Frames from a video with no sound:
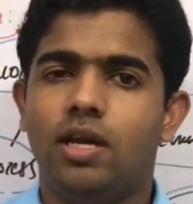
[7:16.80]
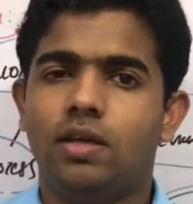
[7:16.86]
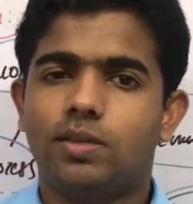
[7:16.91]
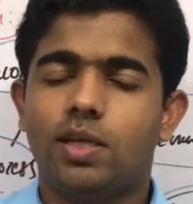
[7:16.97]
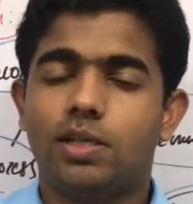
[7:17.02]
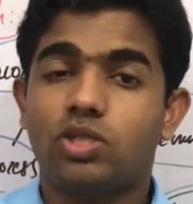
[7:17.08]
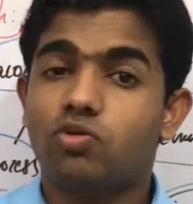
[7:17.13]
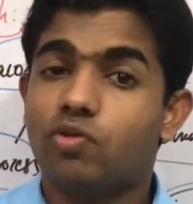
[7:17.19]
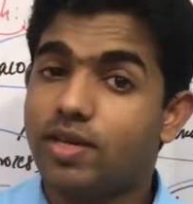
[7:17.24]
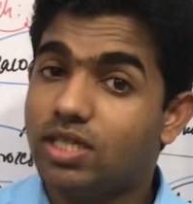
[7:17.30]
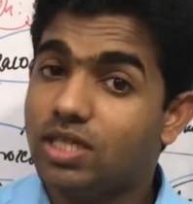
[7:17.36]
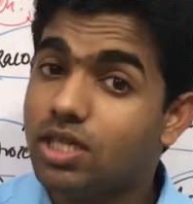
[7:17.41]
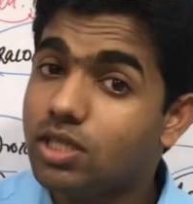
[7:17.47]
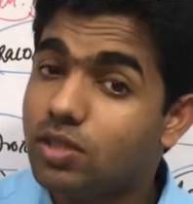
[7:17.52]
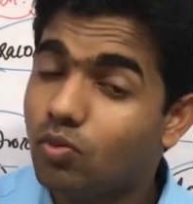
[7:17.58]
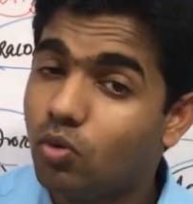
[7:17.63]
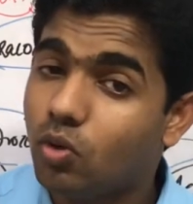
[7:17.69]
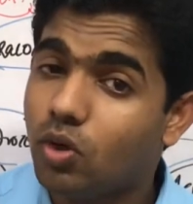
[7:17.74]
The structures
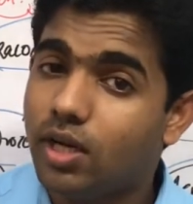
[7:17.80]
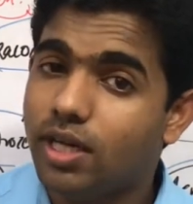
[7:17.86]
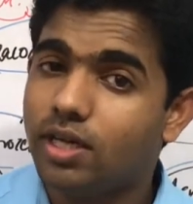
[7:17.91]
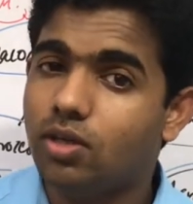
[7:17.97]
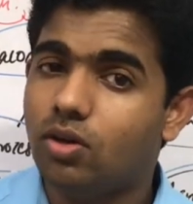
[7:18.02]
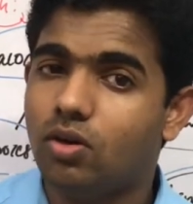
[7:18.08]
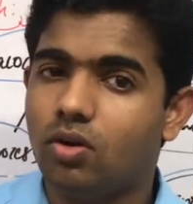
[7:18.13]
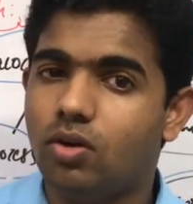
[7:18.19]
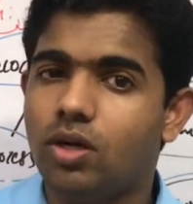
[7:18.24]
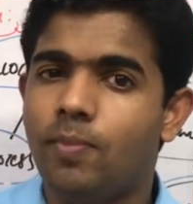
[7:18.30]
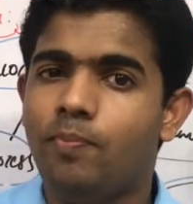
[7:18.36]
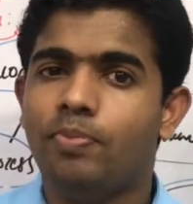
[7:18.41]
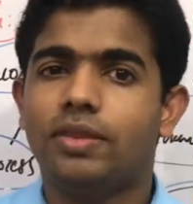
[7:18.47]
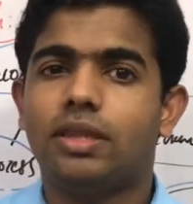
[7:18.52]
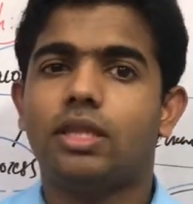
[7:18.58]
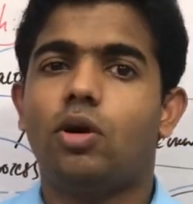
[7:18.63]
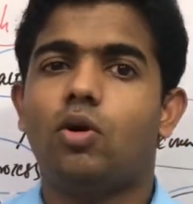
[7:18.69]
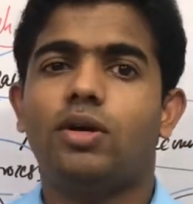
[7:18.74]
would include
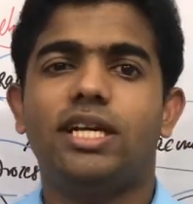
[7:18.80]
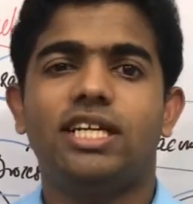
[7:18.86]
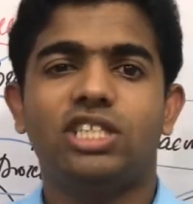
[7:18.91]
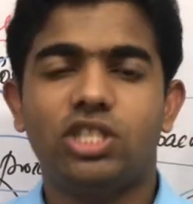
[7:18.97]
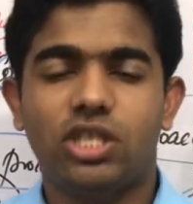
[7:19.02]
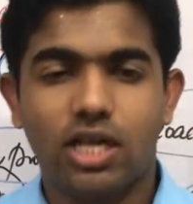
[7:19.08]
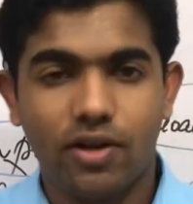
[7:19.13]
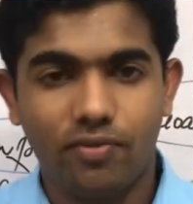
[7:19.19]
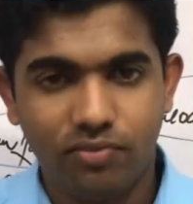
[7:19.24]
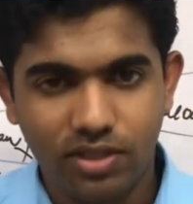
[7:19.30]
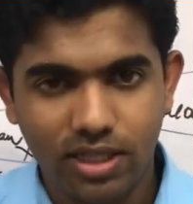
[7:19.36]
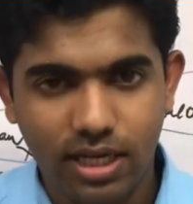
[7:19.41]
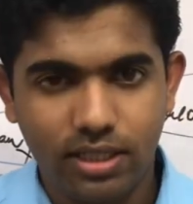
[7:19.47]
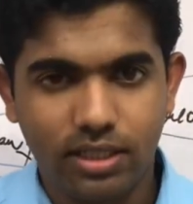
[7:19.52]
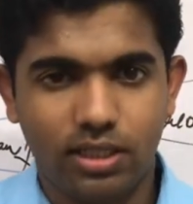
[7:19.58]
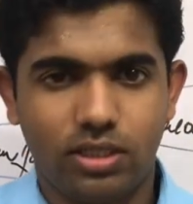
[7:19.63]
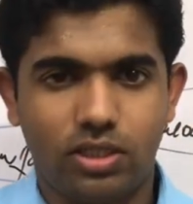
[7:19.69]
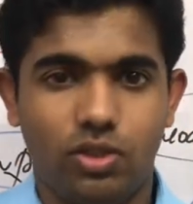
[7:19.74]
the rotator cuff
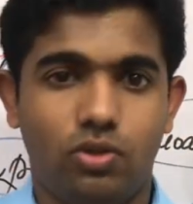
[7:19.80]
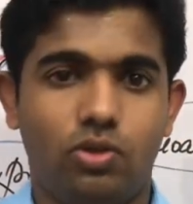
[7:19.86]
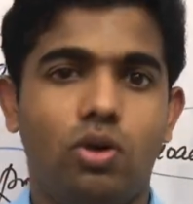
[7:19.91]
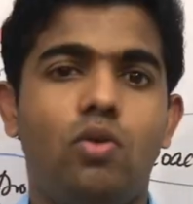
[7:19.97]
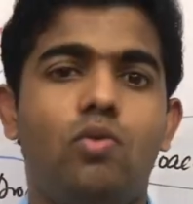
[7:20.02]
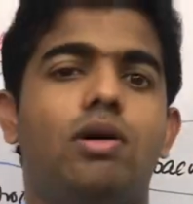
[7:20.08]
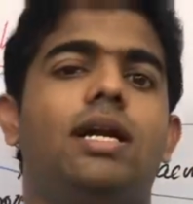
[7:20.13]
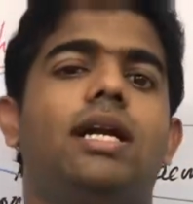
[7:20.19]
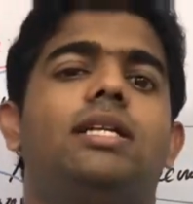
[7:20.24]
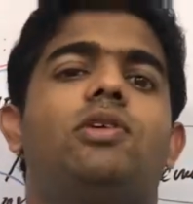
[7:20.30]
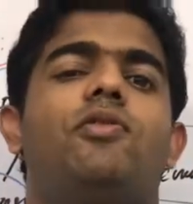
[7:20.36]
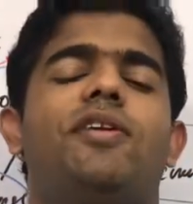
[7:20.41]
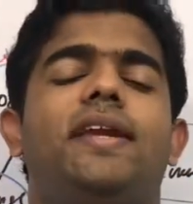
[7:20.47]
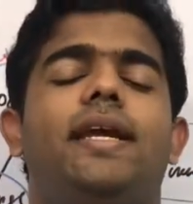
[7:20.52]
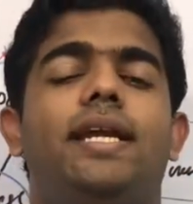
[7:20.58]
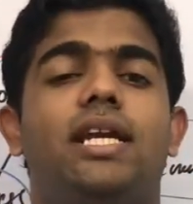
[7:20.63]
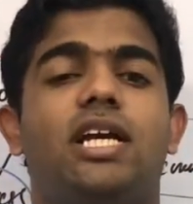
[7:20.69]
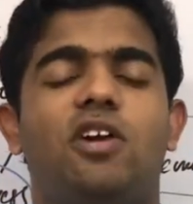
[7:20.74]
tendons. You know what are the
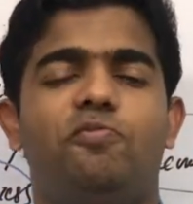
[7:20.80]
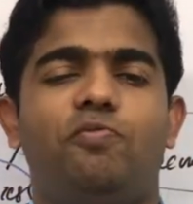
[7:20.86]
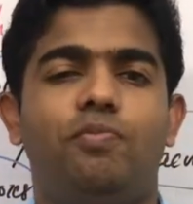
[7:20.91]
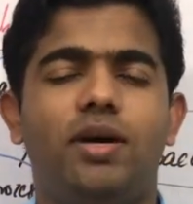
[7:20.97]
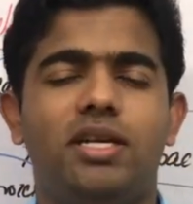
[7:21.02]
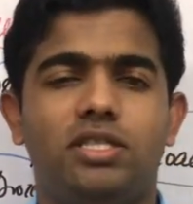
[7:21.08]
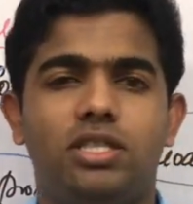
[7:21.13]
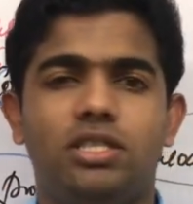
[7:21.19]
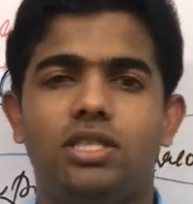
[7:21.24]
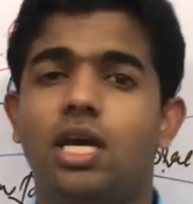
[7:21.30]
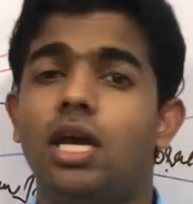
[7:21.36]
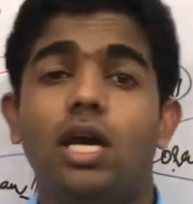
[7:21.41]
rotator cuff muscles?